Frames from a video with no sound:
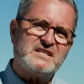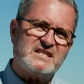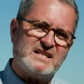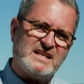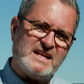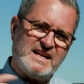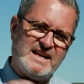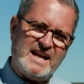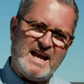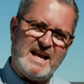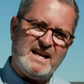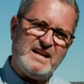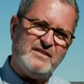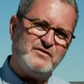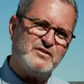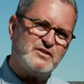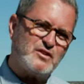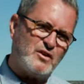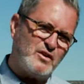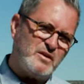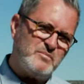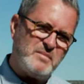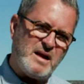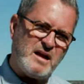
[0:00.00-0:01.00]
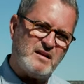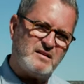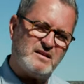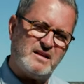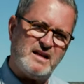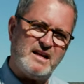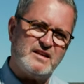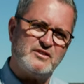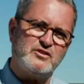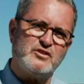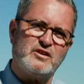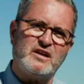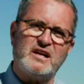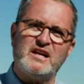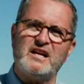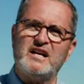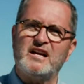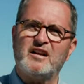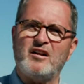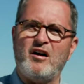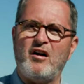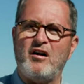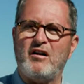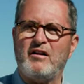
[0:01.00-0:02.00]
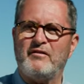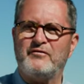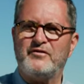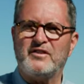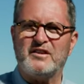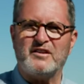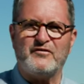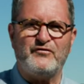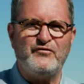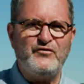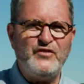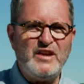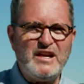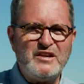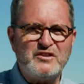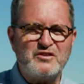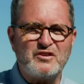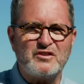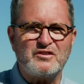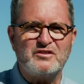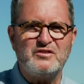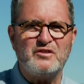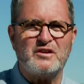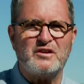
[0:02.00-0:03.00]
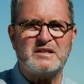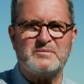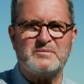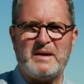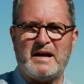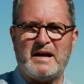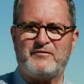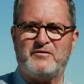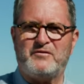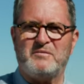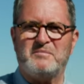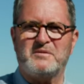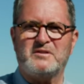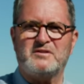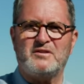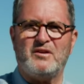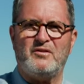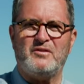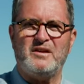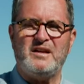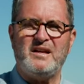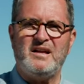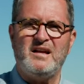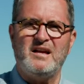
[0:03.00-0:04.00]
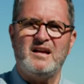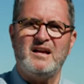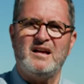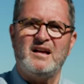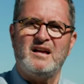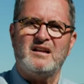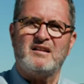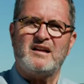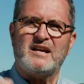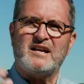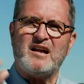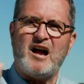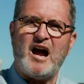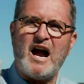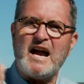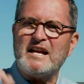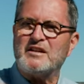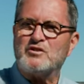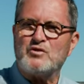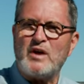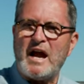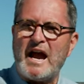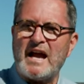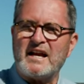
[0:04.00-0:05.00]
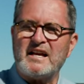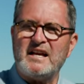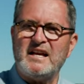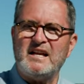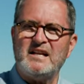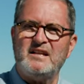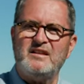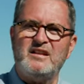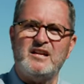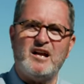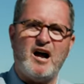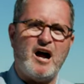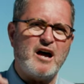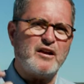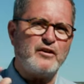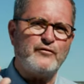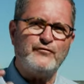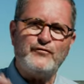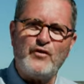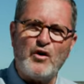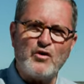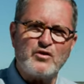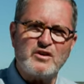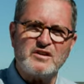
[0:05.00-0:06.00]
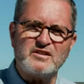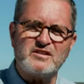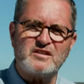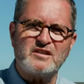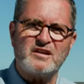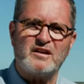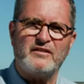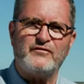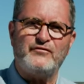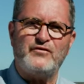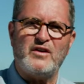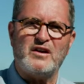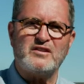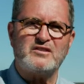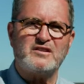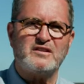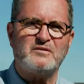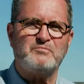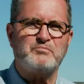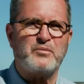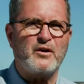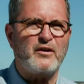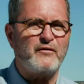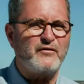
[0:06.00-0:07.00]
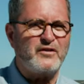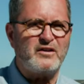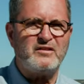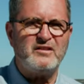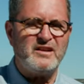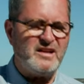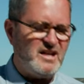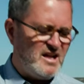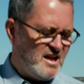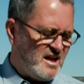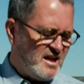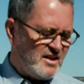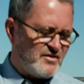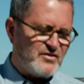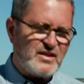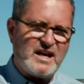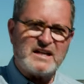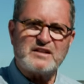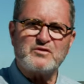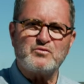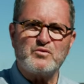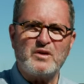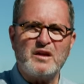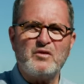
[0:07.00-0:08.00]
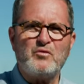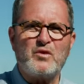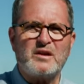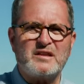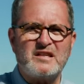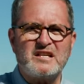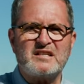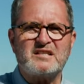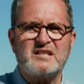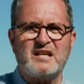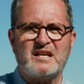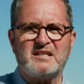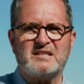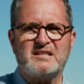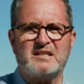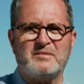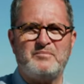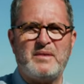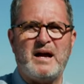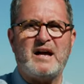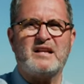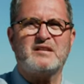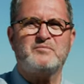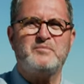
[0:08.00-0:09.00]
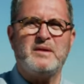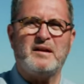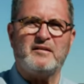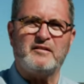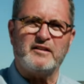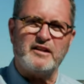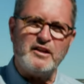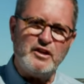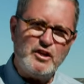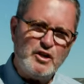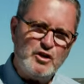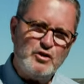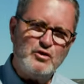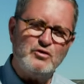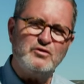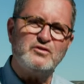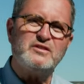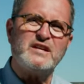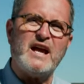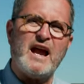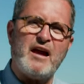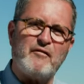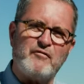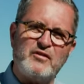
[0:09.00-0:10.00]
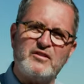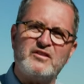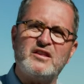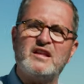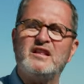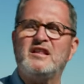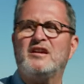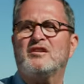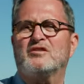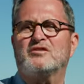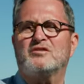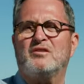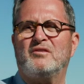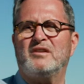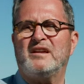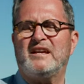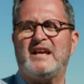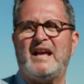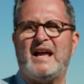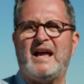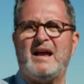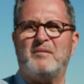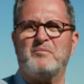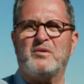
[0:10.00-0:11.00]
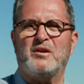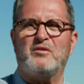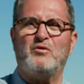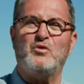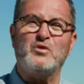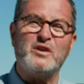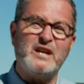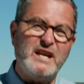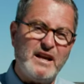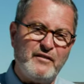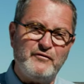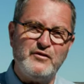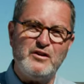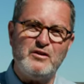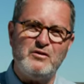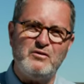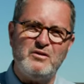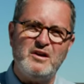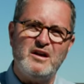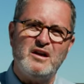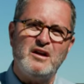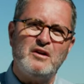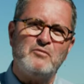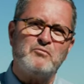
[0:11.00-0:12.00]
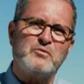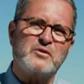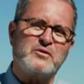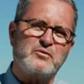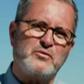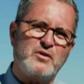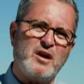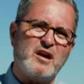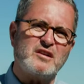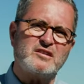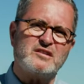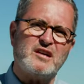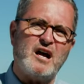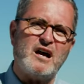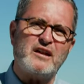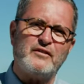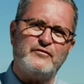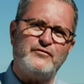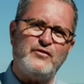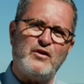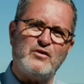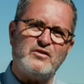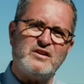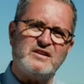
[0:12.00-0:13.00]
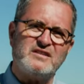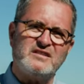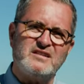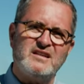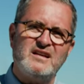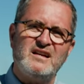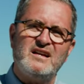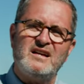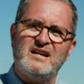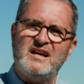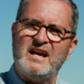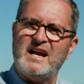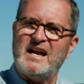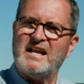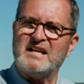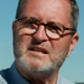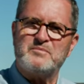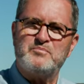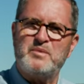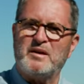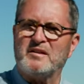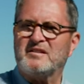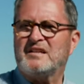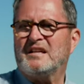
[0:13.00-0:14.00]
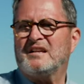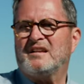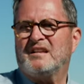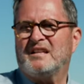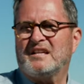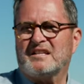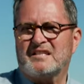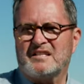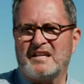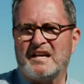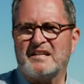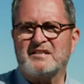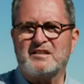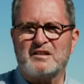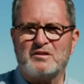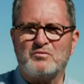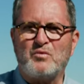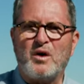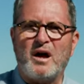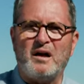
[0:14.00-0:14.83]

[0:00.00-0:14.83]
this is a native Sony mount lens, you're going to get all of the features you expect from a Sony, like eye tracking, the autofocus is going to function perfectly. That's really what this lens is about, is being able to use everything that your Sony camera will give you with regards to autofocus, and it's built into this lens as